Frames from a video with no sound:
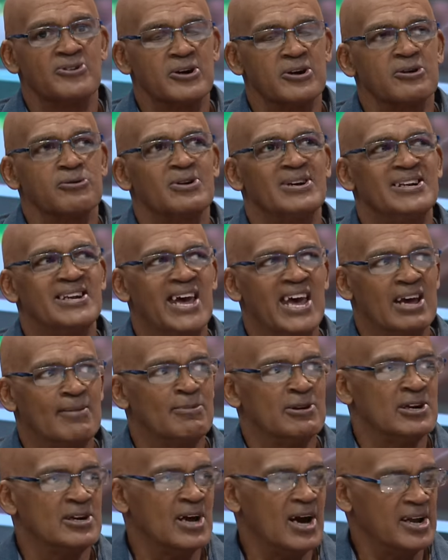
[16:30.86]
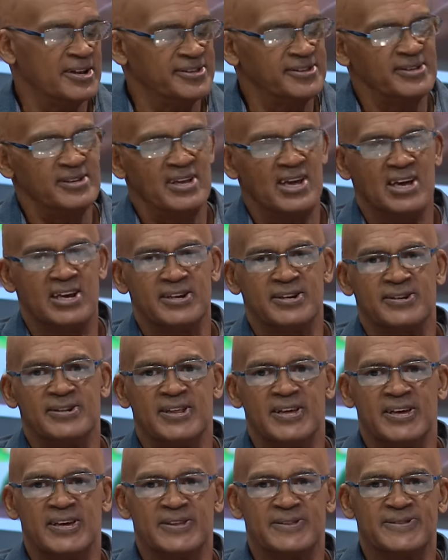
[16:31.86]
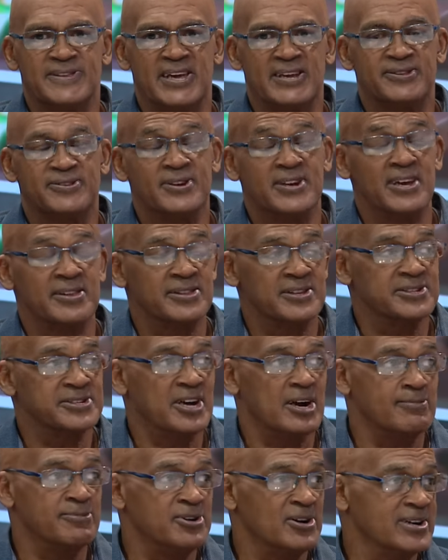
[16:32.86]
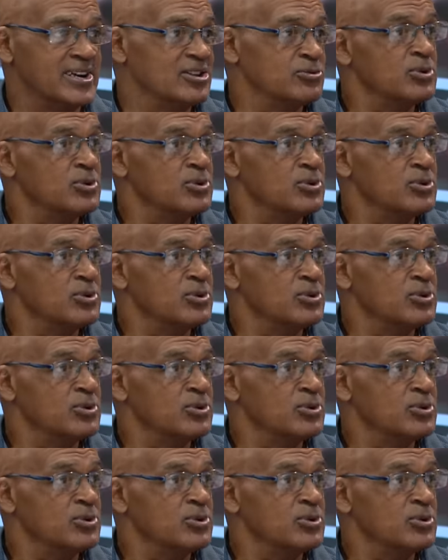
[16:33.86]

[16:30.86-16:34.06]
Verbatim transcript: a very reliable lot, and they tend to get the job done,